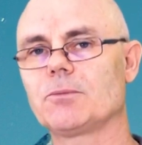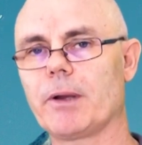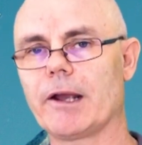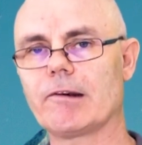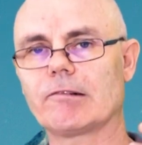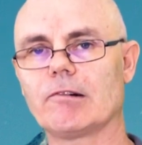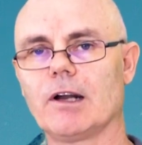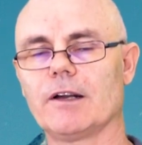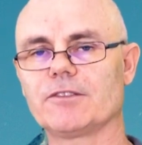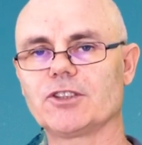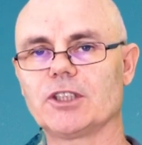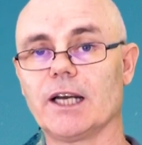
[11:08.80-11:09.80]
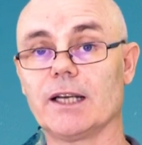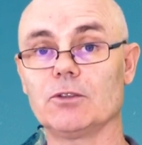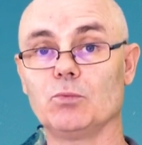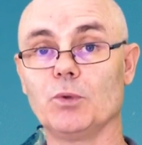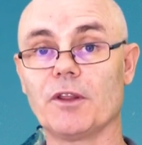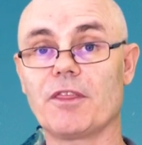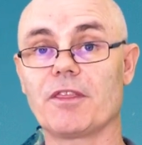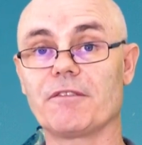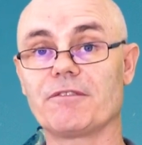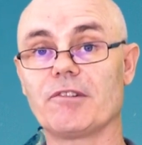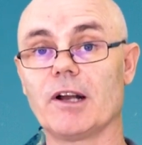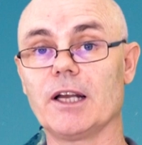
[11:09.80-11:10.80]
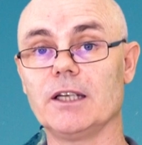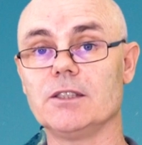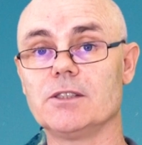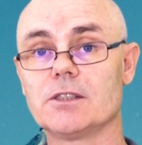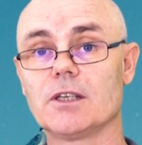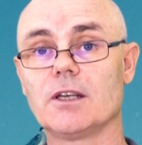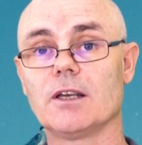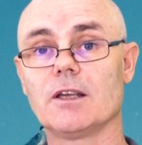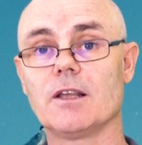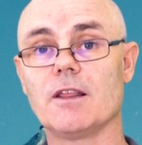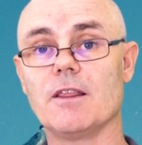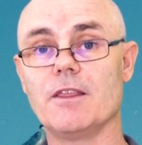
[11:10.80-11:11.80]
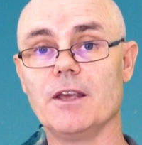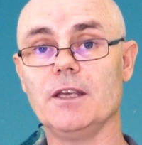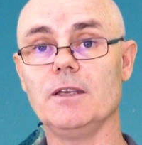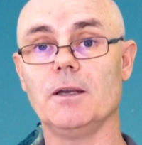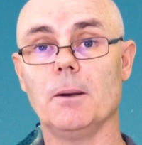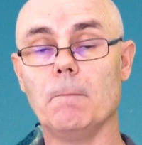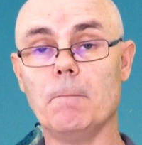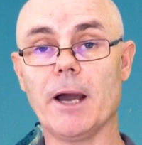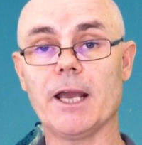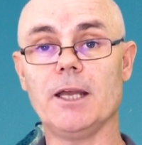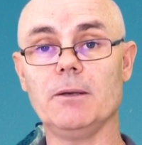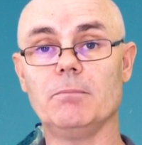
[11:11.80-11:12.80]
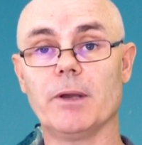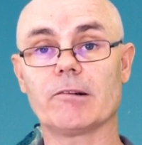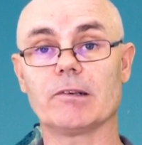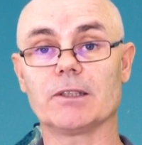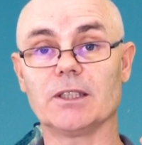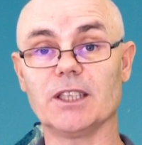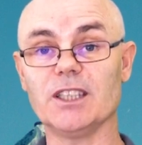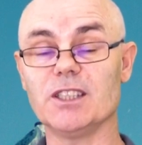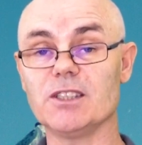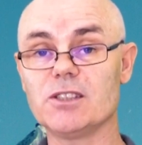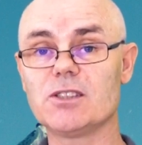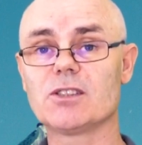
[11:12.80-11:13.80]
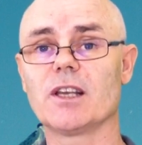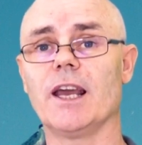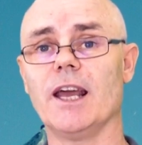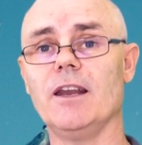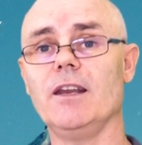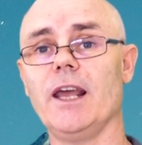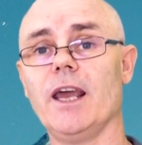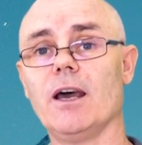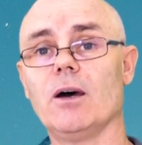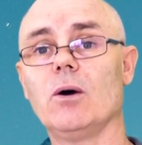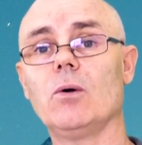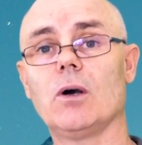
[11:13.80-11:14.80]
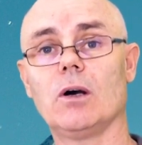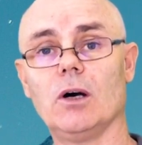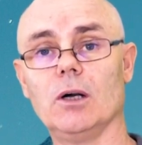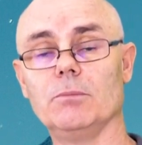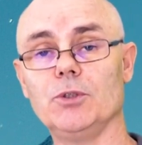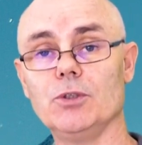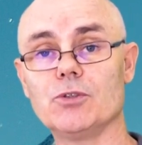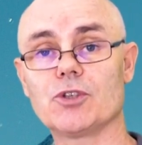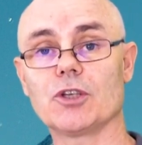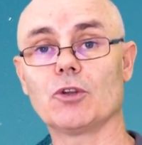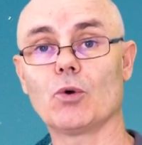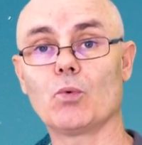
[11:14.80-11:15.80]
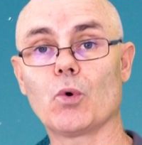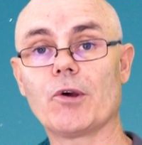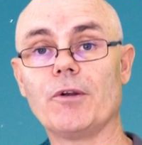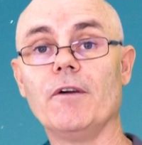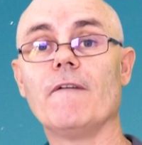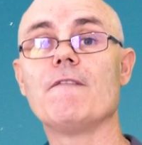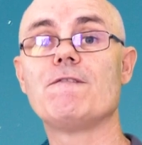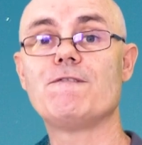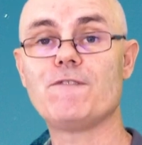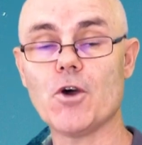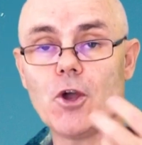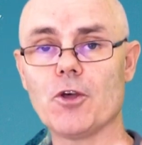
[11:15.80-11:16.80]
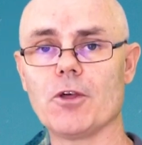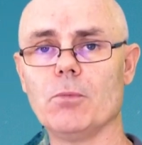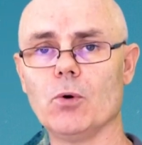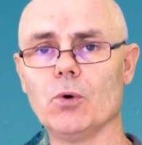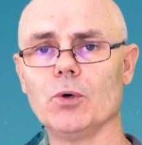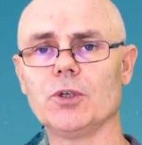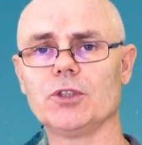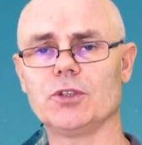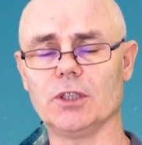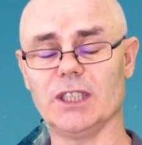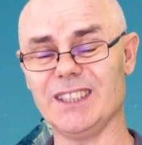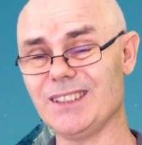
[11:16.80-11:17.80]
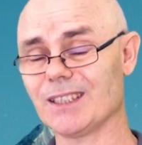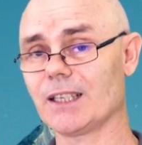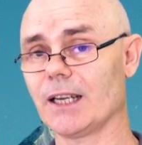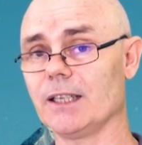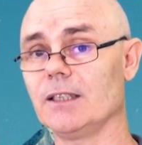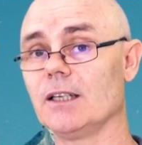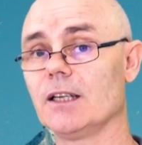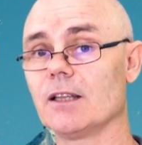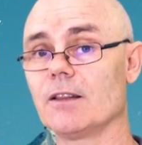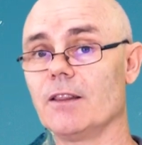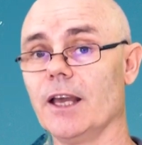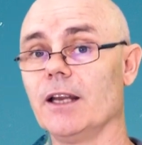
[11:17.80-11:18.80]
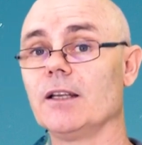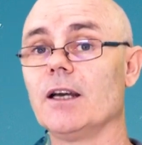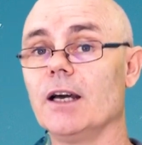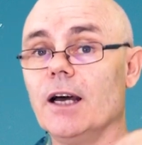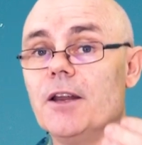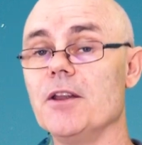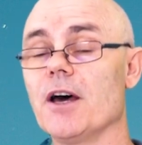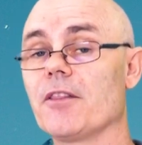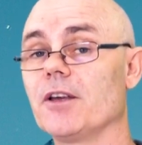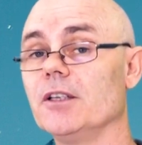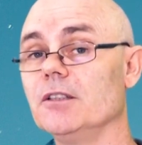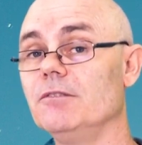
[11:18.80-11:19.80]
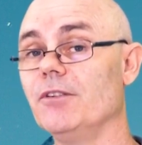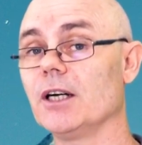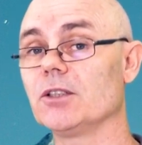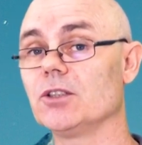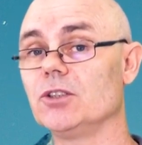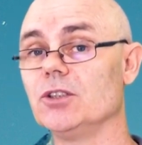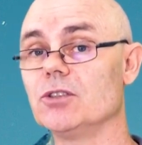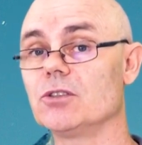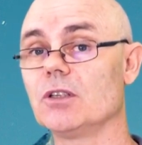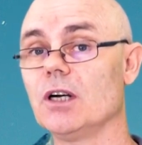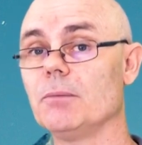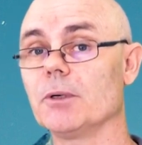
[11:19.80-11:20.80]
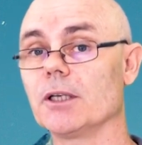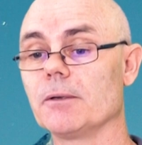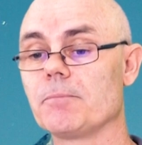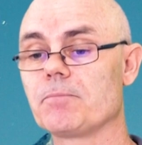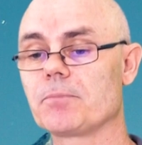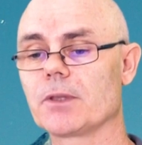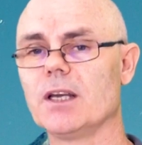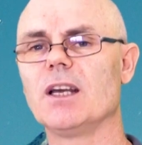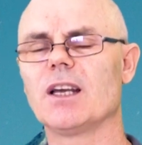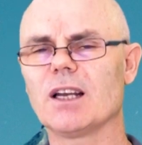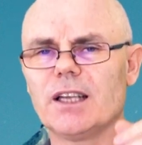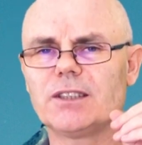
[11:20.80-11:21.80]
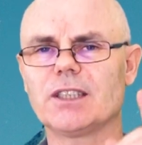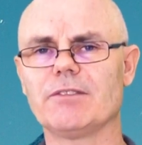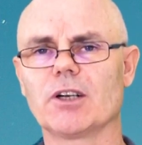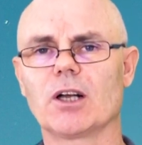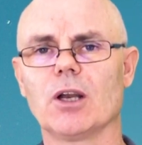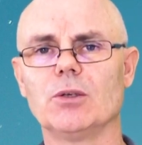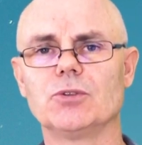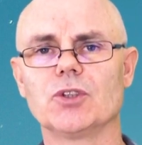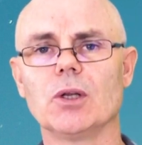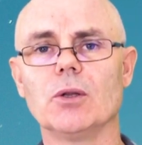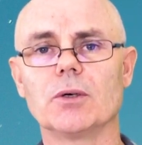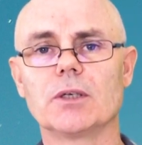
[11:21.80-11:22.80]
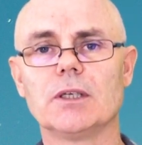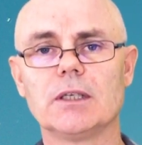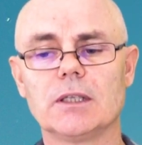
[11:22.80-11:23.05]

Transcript: paragraph started with the phrase, the main merit is, and now I'm using the word furthermore to indicate that another advantage is coming. Let's have a closer look.